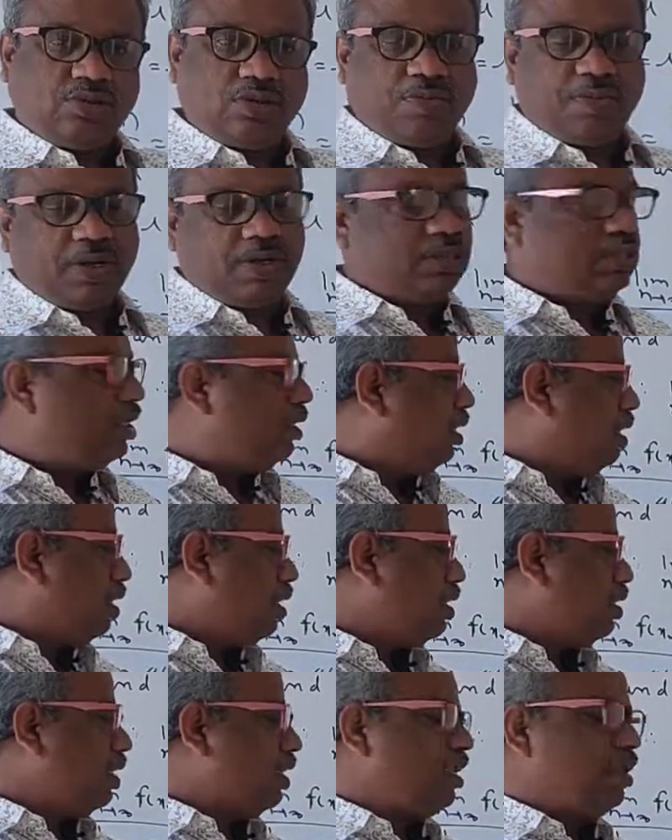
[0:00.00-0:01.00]
to the function,
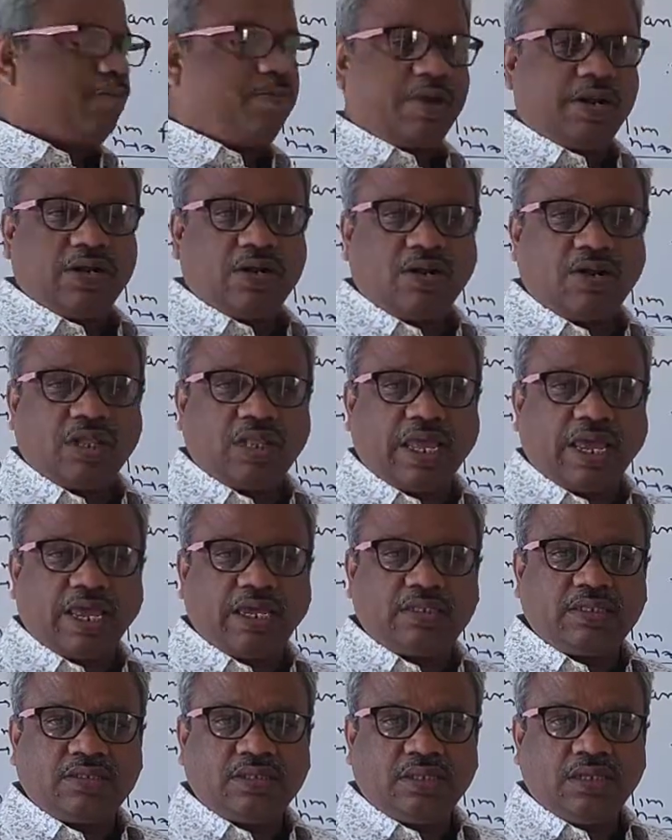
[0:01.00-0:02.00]
it is independent on
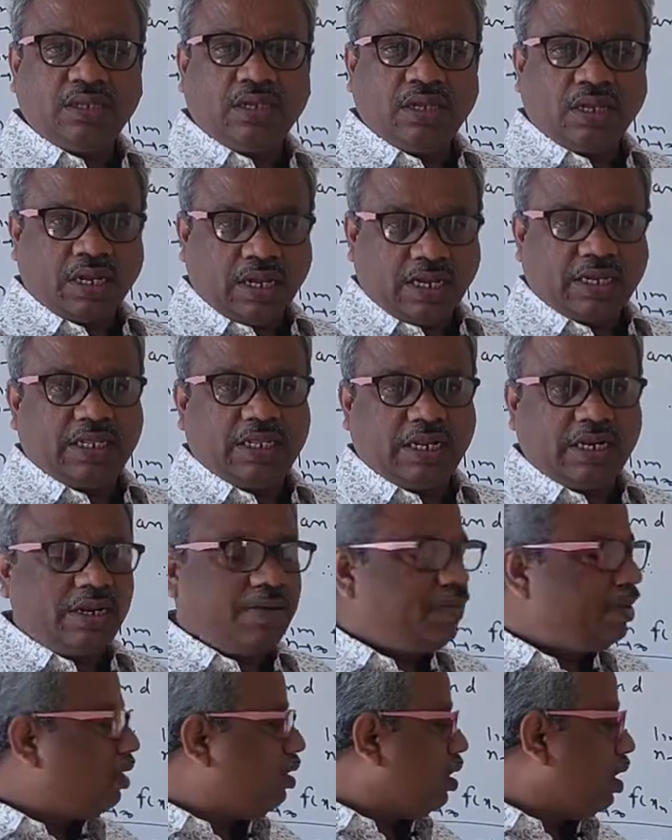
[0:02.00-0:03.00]
x. It is
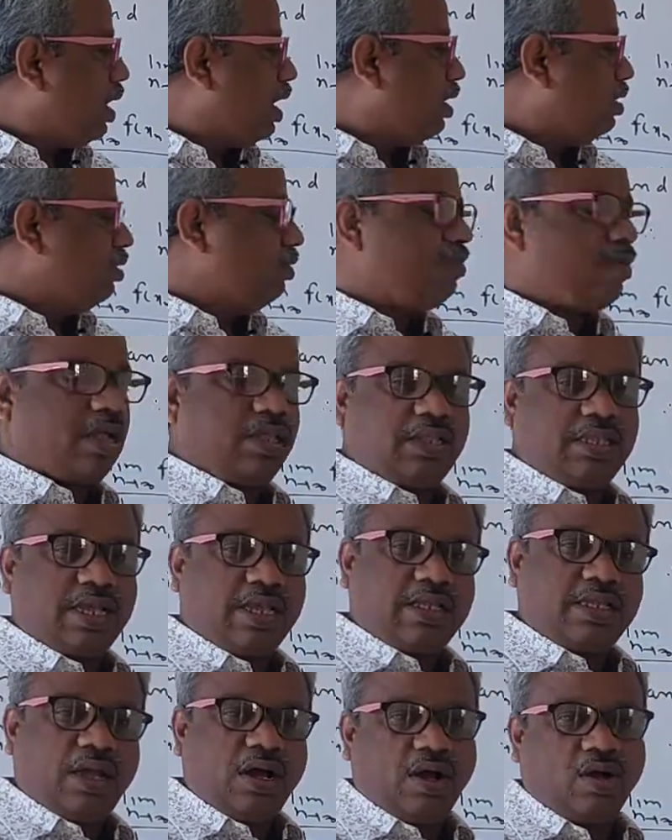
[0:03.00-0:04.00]
independent on x. You can
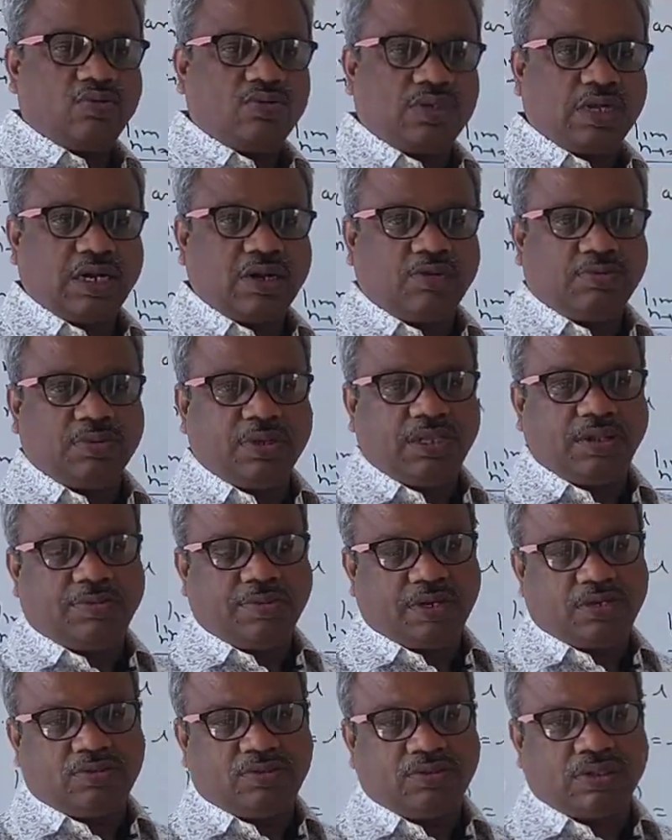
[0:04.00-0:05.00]
take the outside of the
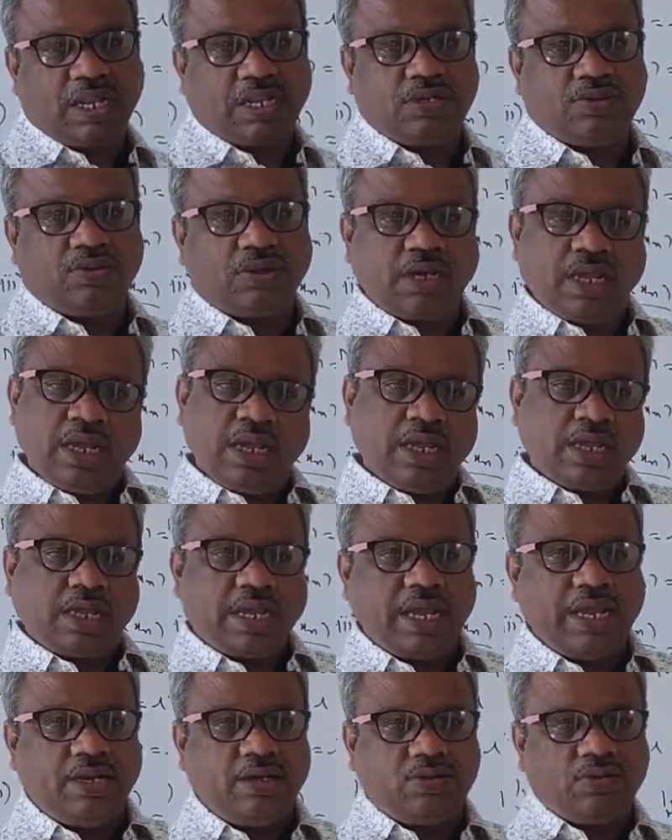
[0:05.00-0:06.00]
limit. So that is what
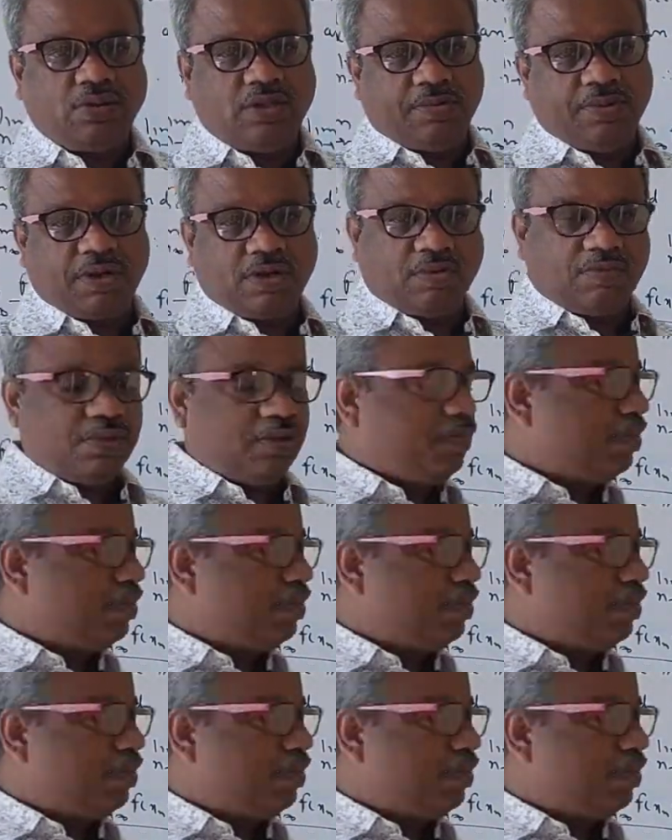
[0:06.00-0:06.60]
k into limit of the